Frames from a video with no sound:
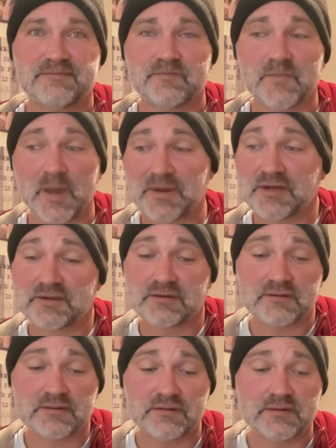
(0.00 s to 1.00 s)
I mean,
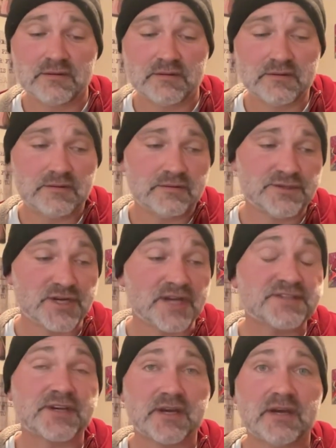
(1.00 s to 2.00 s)

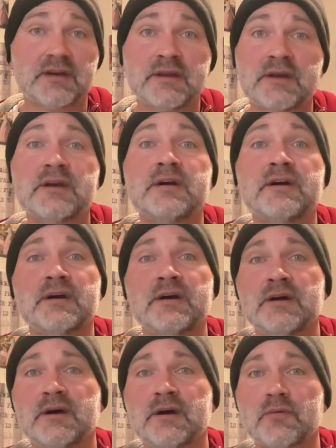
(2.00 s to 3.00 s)
Jessica
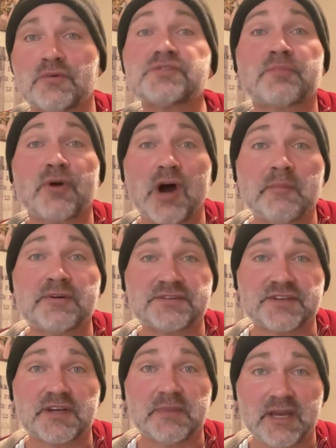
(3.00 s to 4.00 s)
was
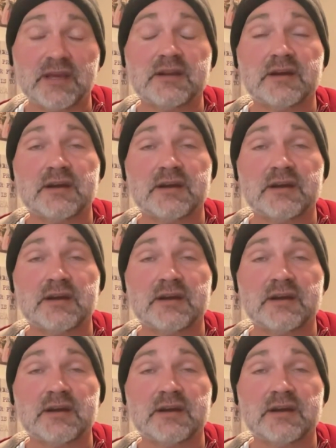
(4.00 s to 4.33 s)
promising me.